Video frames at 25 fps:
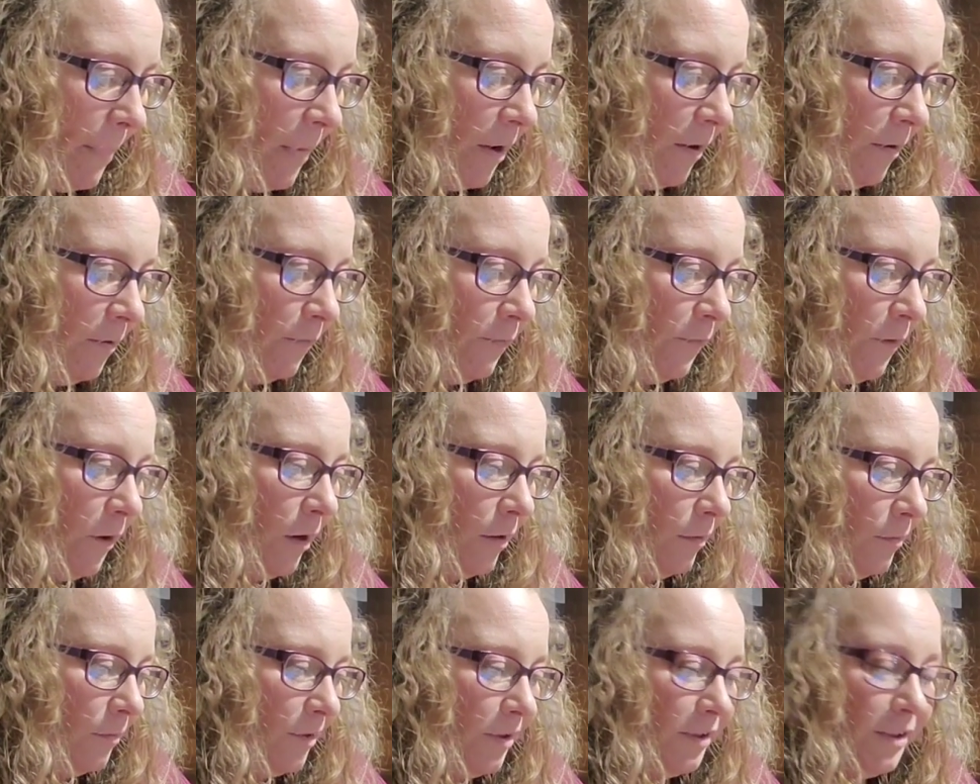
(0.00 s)
Old
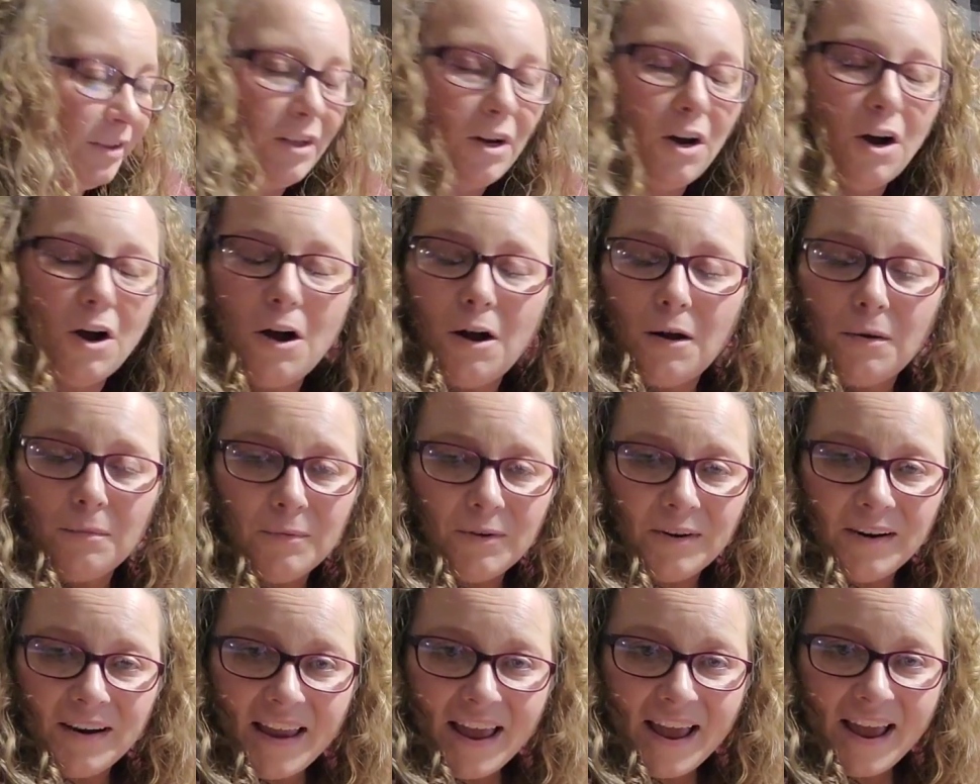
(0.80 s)
Farmer's
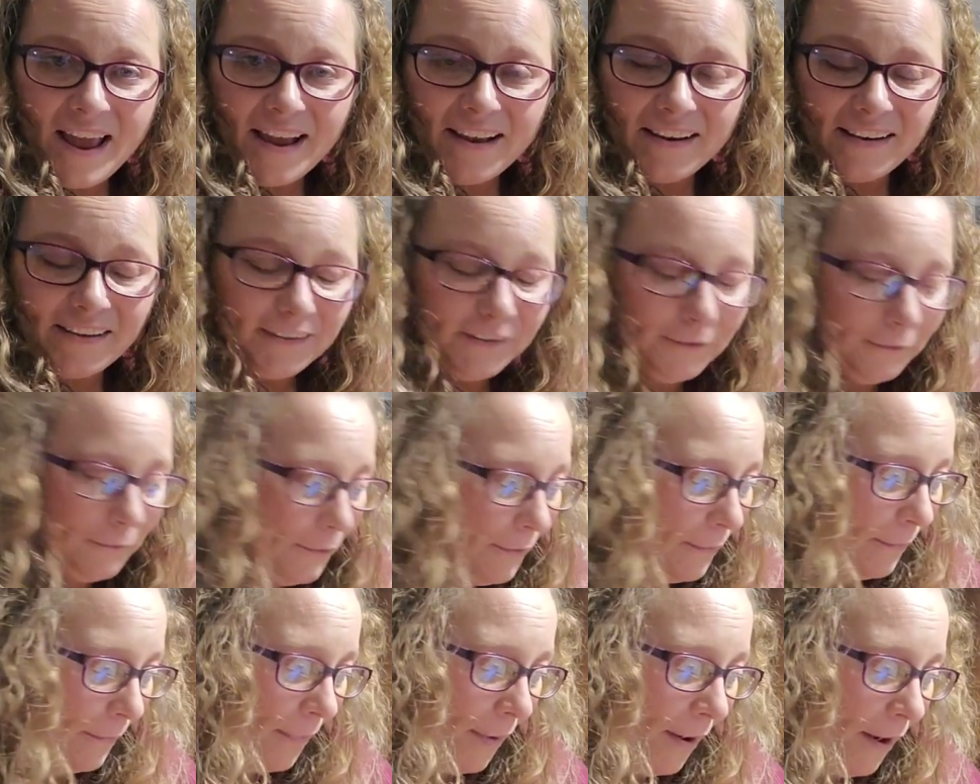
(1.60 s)
Almanac is
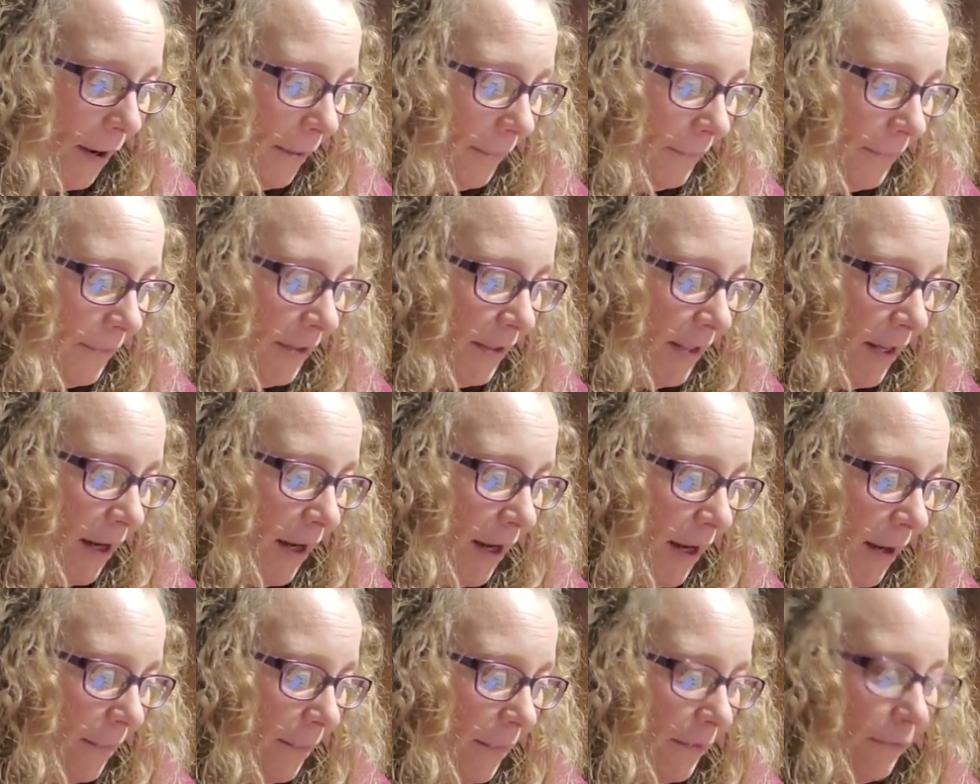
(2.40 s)
what pops
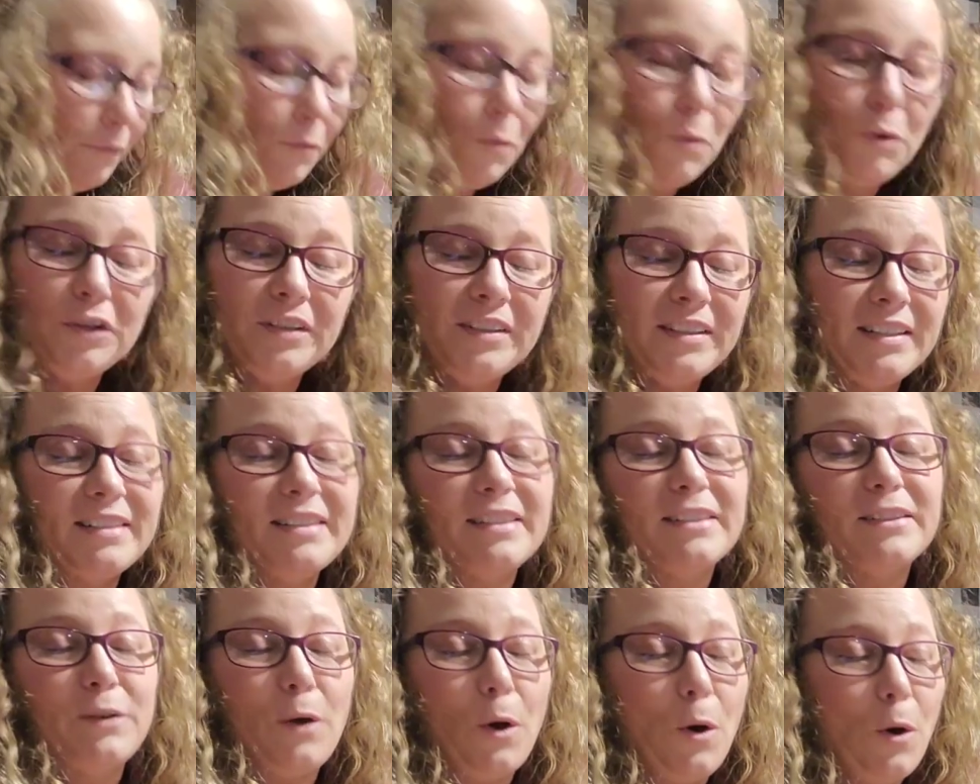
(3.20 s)
up. Of course,
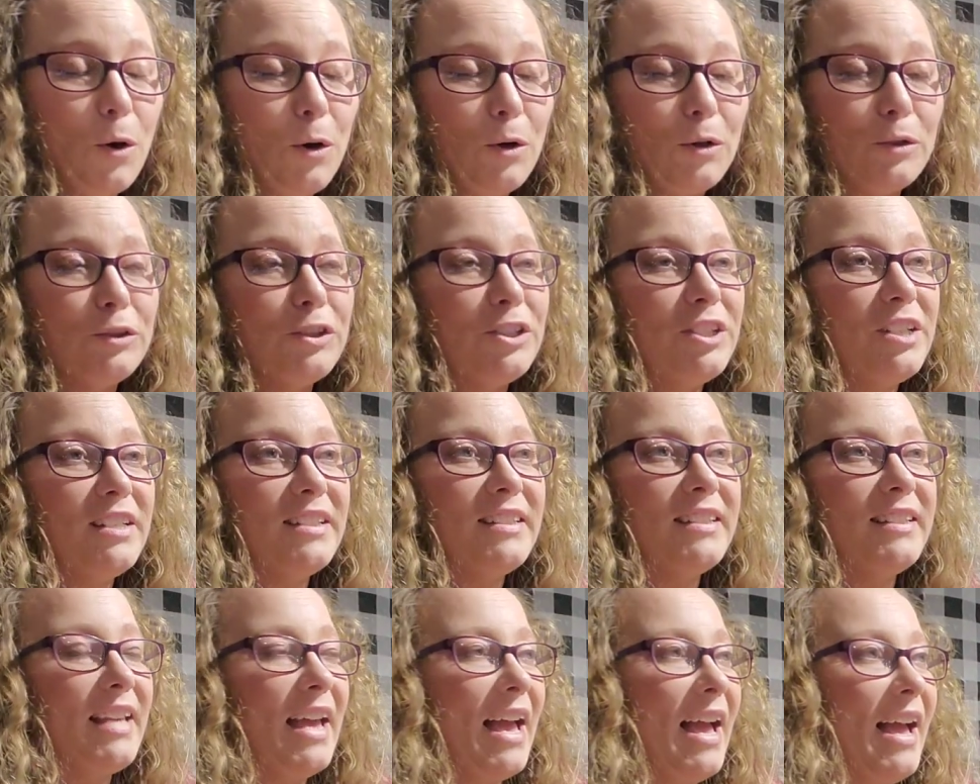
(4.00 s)
this is all
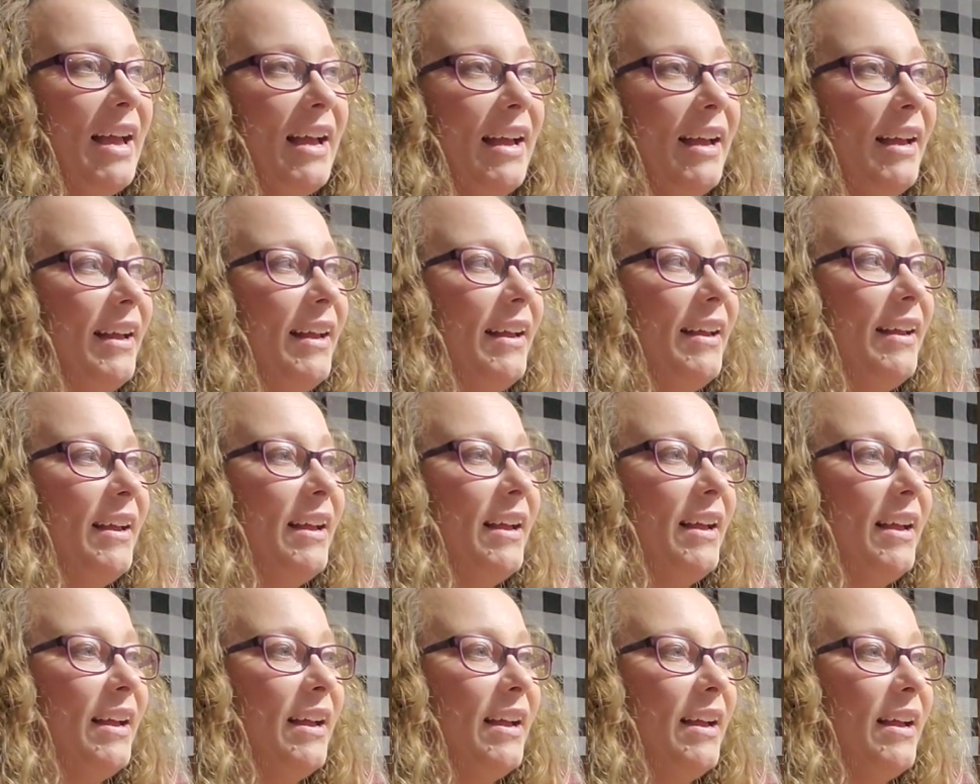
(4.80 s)
just a
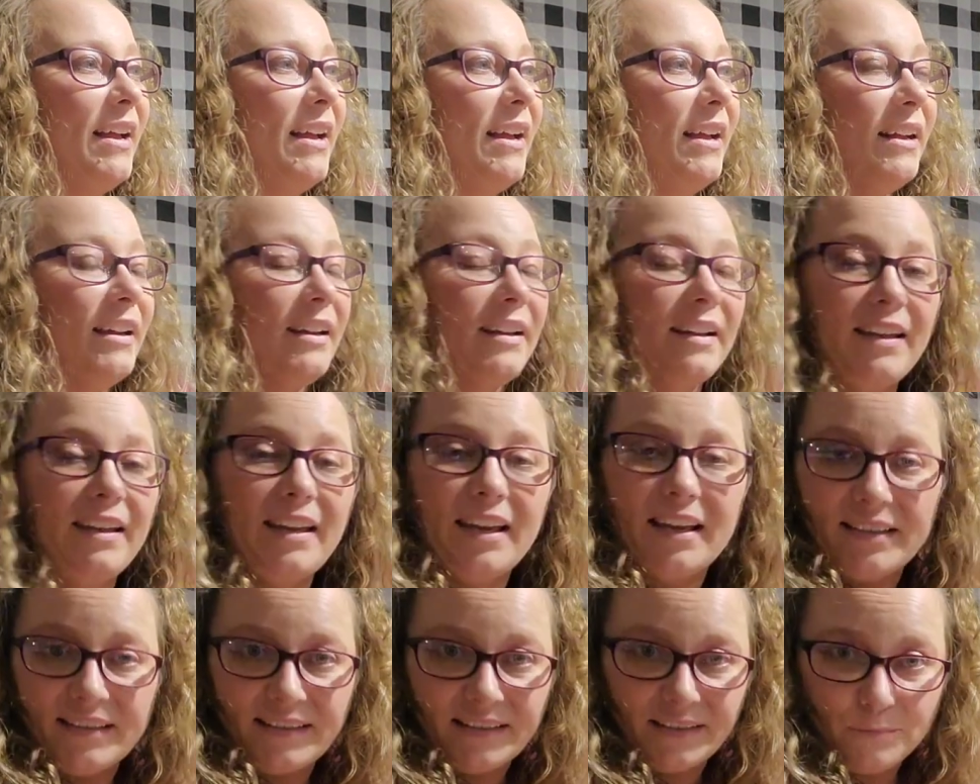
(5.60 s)

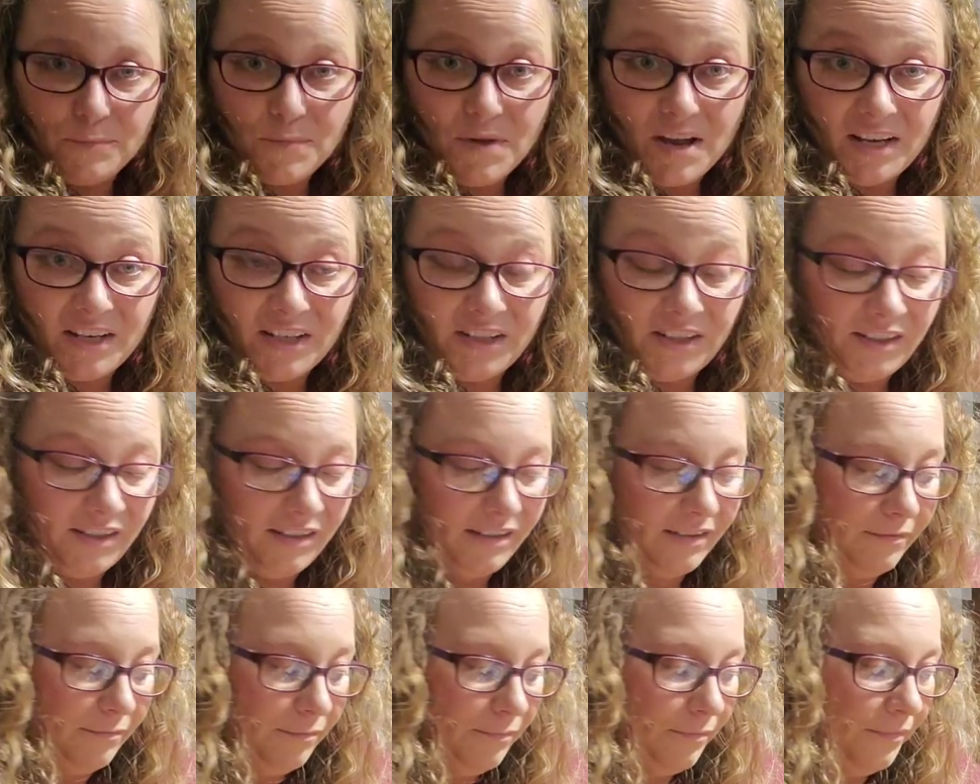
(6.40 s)

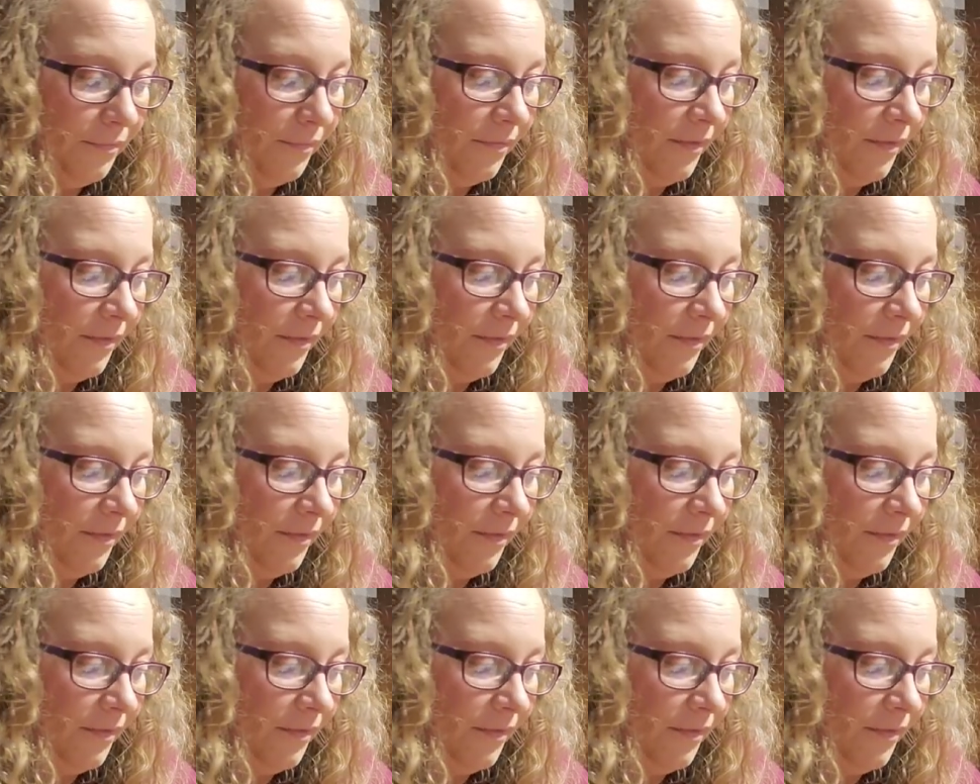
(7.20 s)
guesstimation.